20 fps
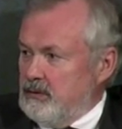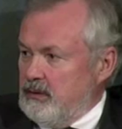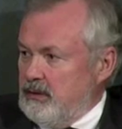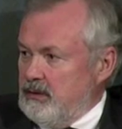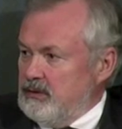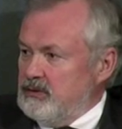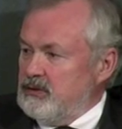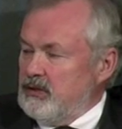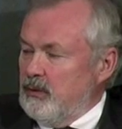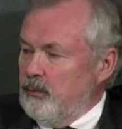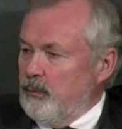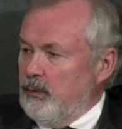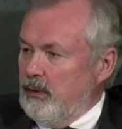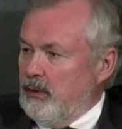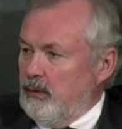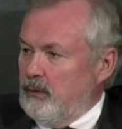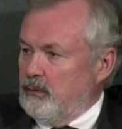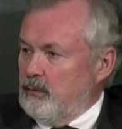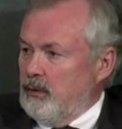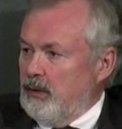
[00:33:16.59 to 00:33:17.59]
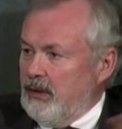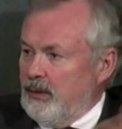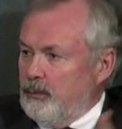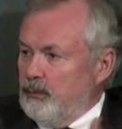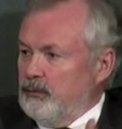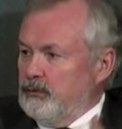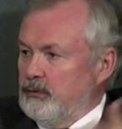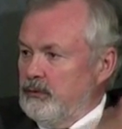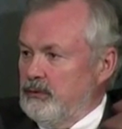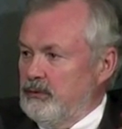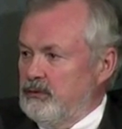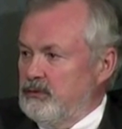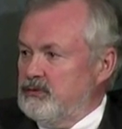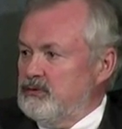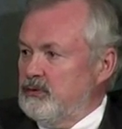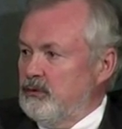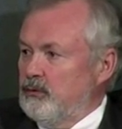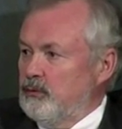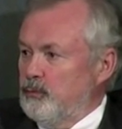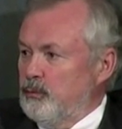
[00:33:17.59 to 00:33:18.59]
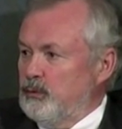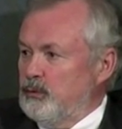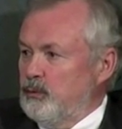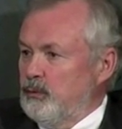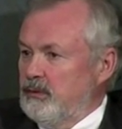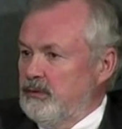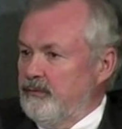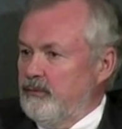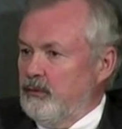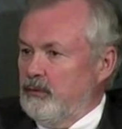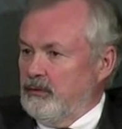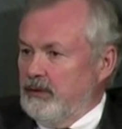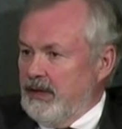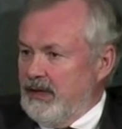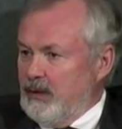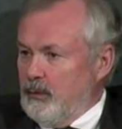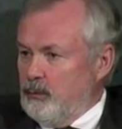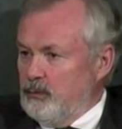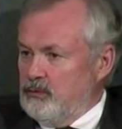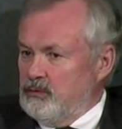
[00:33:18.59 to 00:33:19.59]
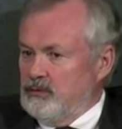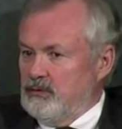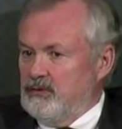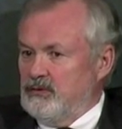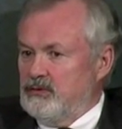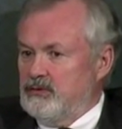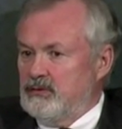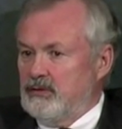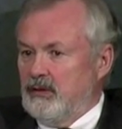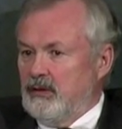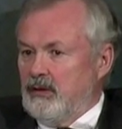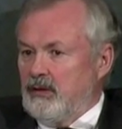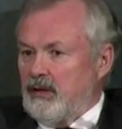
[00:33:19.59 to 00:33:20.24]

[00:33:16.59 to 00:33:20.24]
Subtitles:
kids come out able to discern between different languages